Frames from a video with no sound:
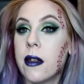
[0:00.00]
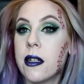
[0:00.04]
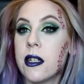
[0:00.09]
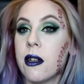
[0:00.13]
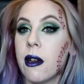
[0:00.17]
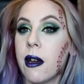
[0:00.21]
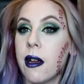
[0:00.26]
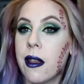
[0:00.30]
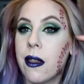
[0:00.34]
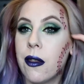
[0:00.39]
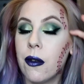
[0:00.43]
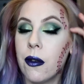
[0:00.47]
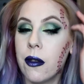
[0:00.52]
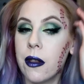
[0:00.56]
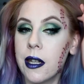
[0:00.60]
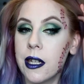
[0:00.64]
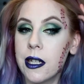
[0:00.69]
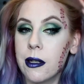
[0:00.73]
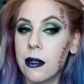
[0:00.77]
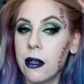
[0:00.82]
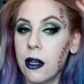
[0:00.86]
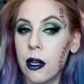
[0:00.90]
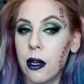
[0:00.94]
So I thought
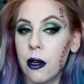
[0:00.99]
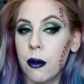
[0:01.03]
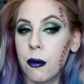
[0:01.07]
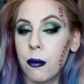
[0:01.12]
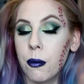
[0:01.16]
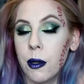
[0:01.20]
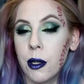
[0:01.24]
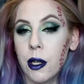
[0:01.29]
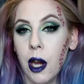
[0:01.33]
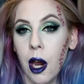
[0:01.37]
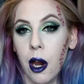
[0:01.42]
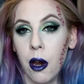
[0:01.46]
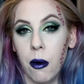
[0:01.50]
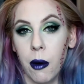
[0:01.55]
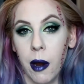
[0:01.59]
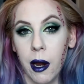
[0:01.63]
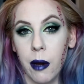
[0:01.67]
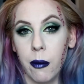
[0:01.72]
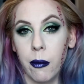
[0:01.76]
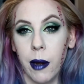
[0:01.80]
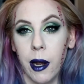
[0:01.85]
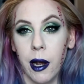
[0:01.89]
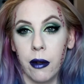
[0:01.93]
this look would go
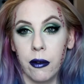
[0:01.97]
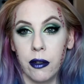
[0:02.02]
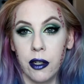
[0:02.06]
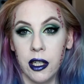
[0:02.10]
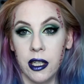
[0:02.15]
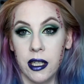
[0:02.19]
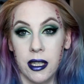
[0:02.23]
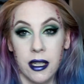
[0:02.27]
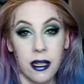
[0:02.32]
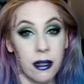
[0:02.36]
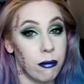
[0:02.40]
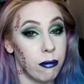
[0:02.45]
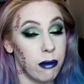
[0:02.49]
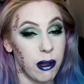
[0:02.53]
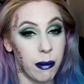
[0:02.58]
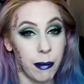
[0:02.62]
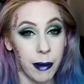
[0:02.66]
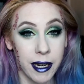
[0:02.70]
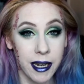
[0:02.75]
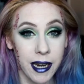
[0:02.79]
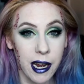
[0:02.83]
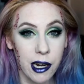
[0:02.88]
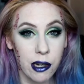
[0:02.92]
quite well just
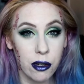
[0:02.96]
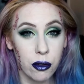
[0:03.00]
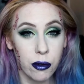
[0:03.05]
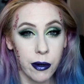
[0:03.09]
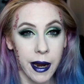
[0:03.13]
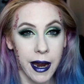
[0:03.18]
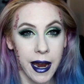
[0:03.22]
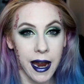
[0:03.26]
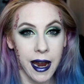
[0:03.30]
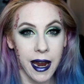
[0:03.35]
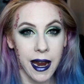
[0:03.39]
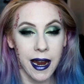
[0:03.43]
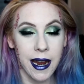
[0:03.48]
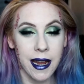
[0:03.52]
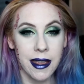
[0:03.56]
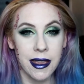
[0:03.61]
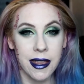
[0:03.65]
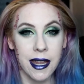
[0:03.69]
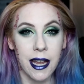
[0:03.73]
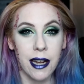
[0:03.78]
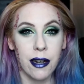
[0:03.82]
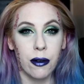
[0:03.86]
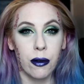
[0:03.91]
with my natural hair,
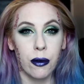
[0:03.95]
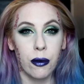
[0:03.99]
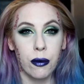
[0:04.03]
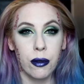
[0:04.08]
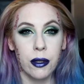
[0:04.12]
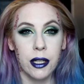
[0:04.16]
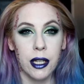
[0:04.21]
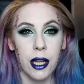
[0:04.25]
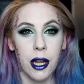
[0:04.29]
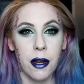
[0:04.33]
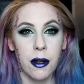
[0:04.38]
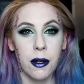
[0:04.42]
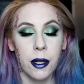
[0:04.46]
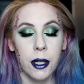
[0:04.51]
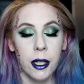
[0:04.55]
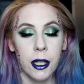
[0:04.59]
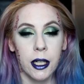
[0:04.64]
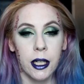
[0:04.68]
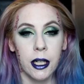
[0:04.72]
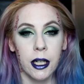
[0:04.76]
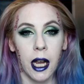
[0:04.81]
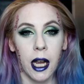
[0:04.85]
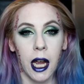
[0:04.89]
and then also,
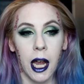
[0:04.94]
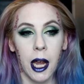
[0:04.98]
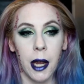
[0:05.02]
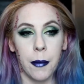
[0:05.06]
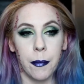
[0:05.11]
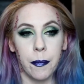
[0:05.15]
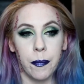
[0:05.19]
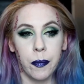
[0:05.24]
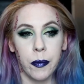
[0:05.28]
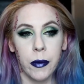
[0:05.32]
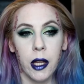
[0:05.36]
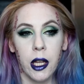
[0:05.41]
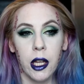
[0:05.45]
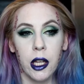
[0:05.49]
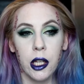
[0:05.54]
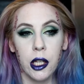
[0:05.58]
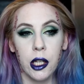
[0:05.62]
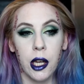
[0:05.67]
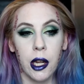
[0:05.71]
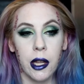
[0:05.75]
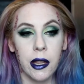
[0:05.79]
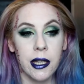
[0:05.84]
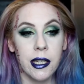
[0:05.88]

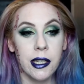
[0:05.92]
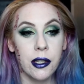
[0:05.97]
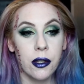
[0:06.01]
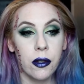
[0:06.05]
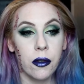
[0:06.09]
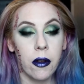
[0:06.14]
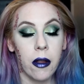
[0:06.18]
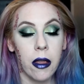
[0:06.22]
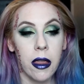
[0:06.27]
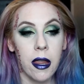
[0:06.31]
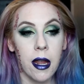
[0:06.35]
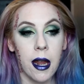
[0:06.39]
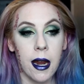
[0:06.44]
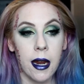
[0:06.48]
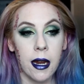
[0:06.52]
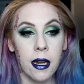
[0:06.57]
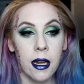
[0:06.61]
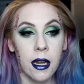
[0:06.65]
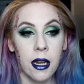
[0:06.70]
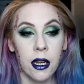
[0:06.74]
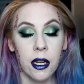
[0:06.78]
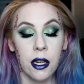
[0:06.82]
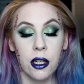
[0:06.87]
you know, this sort of
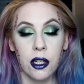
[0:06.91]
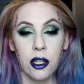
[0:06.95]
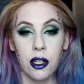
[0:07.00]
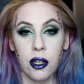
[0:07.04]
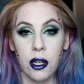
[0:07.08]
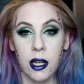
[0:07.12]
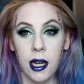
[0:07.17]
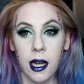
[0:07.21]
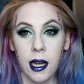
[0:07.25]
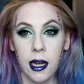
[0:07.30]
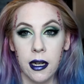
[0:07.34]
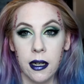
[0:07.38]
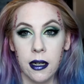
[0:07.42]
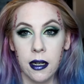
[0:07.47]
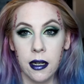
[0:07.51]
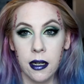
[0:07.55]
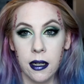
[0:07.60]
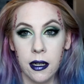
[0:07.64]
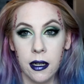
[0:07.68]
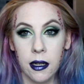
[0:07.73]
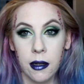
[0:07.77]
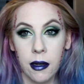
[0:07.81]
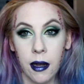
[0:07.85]
thing, you can
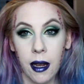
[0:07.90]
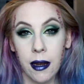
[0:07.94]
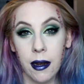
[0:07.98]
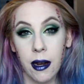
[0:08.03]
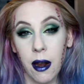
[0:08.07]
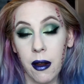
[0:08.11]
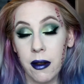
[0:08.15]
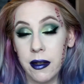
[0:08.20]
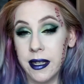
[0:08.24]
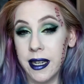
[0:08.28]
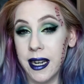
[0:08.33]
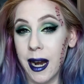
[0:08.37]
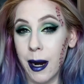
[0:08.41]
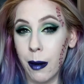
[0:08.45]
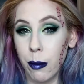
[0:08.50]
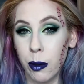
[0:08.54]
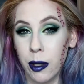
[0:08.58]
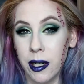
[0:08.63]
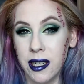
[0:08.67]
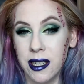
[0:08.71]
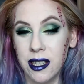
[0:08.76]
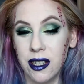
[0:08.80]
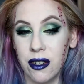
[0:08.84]
go as
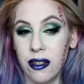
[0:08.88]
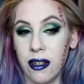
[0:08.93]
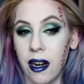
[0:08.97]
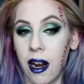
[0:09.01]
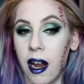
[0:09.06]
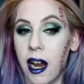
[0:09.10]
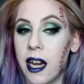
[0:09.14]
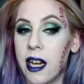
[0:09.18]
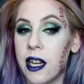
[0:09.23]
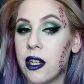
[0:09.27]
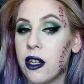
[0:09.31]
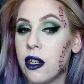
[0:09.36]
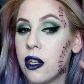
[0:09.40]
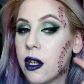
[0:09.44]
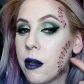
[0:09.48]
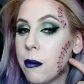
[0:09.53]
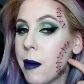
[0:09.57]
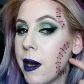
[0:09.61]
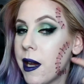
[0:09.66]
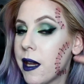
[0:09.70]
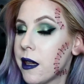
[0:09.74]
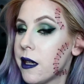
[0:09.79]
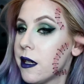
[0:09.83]
elaborate as you like. You
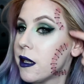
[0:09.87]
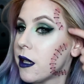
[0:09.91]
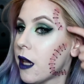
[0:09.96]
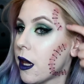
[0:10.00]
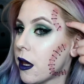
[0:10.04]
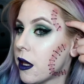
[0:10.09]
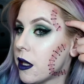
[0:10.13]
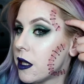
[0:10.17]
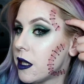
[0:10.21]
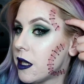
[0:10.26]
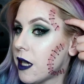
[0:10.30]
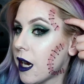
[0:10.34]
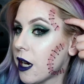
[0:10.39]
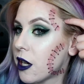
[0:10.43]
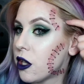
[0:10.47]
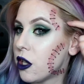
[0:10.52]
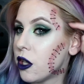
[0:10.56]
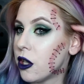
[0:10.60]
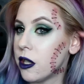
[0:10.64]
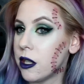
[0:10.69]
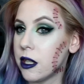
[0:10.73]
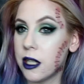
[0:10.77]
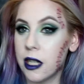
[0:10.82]
can make these other
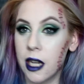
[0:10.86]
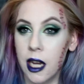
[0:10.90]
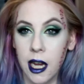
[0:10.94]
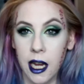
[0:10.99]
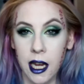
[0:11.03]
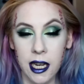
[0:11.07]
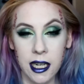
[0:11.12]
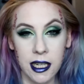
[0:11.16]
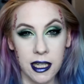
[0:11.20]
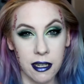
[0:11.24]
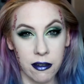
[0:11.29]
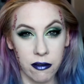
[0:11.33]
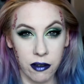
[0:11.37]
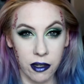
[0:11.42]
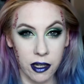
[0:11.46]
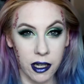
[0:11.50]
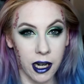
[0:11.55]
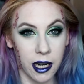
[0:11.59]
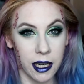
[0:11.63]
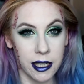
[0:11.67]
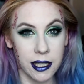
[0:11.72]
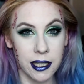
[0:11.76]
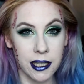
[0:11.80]
sections
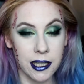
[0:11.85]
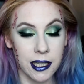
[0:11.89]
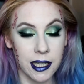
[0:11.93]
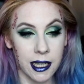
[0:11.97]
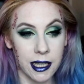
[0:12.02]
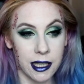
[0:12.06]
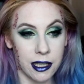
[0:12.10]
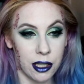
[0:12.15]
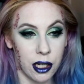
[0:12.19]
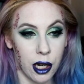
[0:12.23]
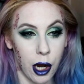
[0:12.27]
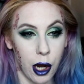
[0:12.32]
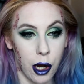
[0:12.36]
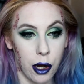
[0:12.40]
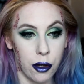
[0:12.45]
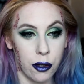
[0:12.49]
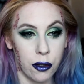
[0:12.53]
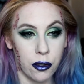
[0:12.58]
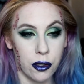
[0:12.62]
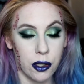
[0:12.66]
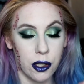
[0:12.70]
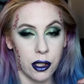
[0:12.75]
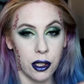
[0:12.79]
different coloured skin
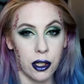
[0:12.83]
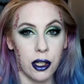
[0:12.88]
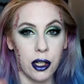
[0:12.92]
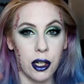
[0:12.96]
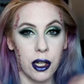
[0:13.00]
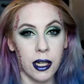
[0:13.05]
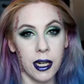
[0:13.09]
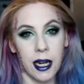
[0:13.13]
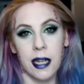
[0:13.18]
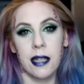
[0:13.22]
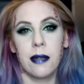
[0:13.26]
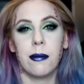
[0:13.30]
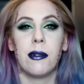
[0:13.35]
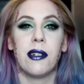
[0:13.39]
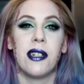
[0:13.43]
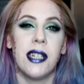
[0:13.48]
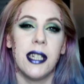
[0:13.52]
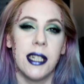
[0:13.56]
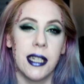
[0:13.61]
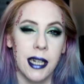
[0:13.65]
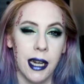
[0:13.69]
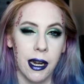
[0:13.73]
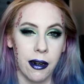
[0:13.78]
tones. You can add as
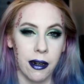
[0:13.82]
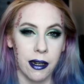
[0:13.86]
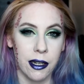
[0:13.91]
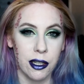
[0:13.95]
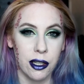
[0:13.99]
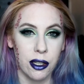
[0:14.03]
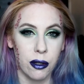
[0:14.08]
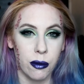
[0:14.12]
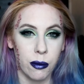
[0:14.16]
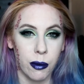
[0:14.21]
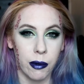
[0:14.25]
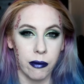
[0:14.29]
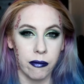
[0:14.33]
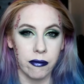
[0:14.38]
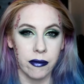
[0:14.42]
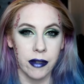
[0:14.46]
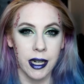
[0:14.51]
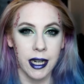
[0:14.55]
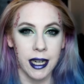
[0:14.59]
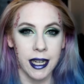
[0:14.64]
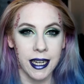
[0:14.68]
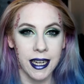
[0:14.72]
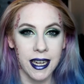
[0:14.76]
much detail as you want,
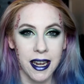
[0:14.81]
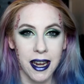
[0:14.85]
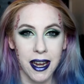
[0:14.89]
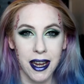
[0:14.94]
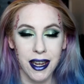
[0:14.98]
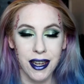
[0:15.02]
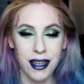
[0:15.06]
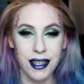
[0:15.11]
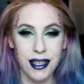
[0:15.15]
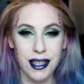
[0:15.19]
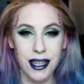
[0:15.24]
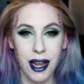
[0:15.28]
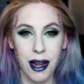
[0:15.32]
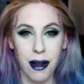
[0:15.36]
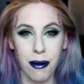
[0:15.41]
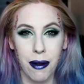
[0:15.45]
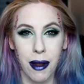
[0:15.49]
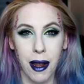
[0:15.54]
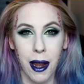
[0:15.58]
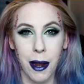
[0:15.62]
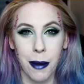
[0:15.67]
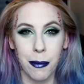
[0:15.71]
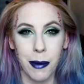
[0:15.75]
really.
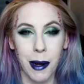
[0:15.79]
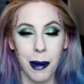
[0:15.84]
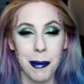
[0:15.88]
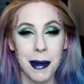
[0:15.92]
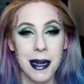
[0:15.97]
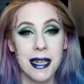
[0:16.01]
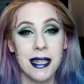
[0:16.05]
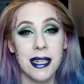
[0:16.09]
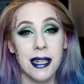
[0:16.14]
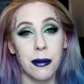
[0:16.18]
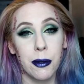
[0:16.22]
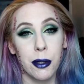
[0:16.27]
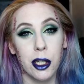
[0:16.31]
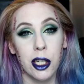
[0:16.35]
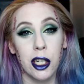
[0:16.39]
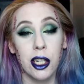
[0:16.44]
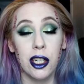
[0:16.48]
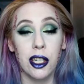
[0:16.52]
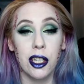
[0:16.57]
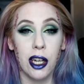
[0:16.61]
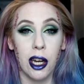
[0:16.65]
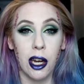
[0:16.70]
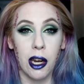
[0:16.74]
So I basically
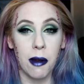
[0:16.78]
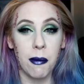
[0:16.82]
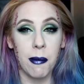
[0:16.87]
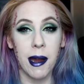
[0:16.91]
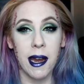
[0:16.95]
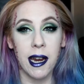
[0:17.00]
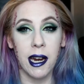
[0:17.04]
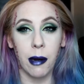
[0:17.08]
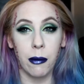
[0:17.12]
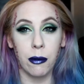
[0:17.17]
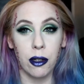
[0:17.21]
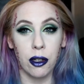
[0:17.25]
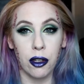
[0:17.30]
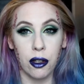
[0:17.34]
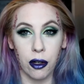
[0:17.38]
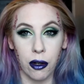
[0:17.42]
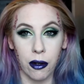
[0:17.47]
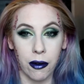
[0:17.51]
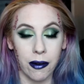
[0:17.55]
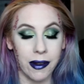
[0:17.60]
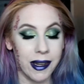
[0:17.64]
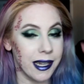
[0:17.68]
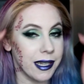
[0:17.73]
wanted to show you a makeup
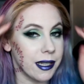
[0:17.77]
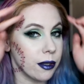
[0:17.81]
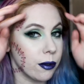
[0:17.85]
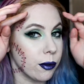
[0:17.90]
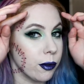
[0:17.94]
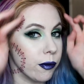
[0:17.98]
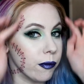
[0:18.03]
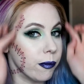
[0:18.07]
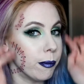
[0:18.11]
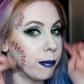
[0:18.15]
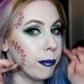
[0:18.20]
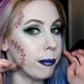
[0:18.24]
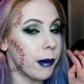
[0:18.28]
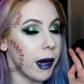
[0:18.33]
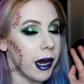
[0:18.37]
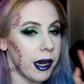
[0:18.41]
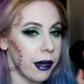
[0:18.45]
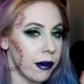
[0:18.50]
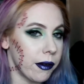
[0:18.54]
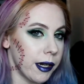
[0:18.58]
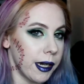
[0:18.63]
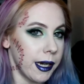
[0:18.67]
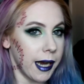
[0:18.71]
tutorial that's sort of
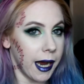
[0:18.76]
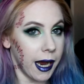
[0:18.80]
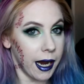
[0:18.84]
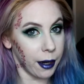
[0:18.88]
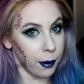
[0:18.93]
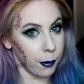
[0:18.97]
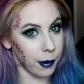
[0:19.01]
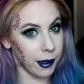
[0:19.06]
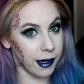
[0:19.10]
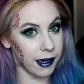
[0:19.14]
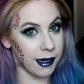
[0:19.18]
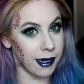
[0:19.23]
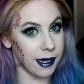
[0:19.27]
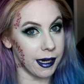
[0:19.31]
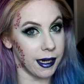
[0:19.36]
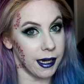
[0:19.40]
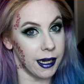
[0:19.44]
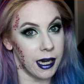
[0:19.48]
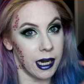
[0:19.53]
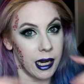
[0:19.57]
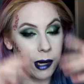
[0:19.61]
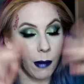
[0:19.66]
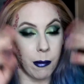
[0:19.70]
mildly
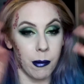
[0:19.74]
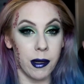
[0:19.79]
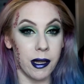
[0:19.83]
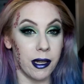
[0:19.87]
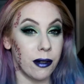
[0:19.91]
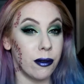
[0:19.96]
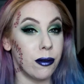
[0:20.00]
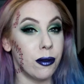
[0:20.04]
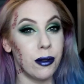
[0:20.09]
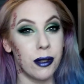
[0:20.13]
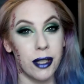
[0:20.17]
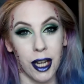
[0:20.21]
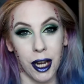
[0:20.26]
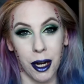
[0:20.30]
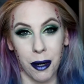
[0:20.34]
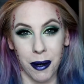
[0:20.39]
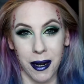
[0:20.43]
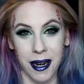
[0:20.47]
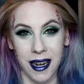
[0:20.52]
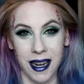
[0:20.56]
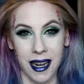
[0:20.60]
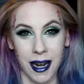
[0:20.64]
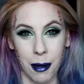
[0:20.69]
Halloween-y, but then also
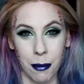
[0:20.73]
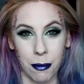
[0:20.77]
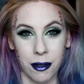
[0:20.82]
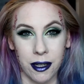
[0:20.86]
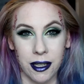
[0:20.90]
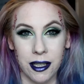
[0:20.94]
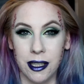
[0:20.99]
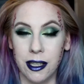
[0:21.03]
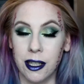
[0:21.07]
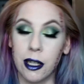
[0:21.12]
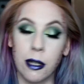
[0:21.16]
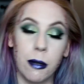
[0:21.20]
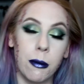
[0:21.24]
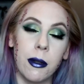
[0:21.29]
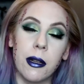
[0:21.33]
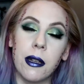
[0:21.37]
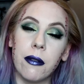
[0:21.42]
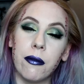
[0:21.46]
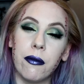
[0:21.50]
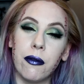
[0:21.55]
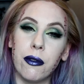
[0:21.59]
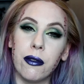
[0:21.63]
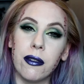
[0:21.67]
quite glamorous too,
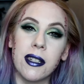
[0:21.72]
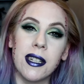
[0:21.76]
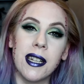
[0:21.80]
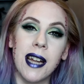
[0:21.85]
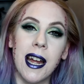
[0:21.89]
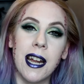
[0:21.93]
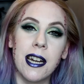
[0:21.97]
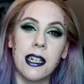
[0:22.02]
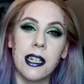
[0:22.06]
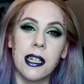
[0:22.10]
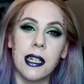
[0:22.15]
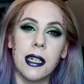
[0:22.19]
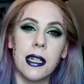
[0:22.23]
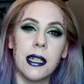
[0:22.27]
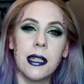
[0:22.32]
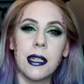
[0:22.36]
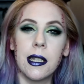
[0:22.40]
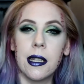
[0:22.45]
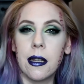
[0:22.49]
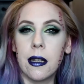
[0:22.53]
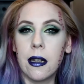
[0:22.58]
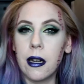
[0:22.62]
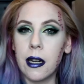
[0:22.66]
with the false
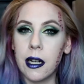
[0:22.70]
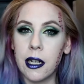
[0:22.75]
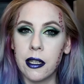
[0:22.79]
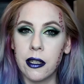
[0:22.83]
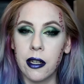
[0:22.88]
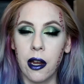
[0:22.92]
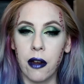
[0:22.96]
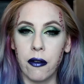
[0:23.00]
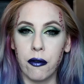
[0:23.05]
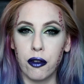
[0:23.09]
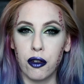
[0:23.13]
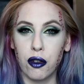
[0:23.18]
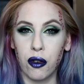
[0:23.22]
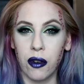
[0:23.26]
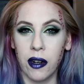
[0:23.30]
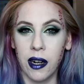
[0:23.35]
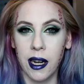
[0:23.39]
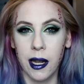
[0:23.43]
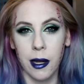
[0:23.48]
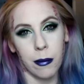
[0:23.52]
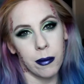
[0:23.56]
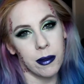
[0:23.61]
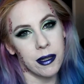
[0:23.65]
lashes and the nice
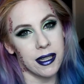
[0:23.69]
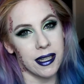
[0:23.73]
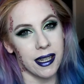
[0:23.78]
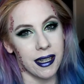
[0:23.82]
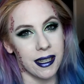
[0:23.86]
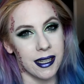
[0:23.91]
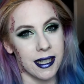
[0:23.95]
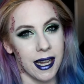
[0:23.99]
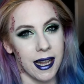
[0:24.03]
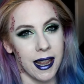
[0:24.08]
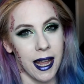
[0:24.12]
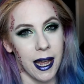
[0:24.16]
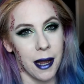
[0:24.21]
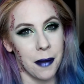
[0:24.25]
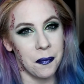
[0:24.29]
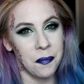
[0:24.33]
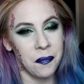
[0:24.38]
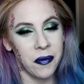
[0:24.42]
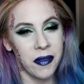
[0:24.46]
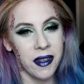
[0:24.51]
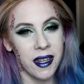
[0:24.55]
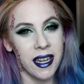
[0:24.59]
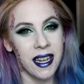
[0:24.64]
overdrawn lips, things like that.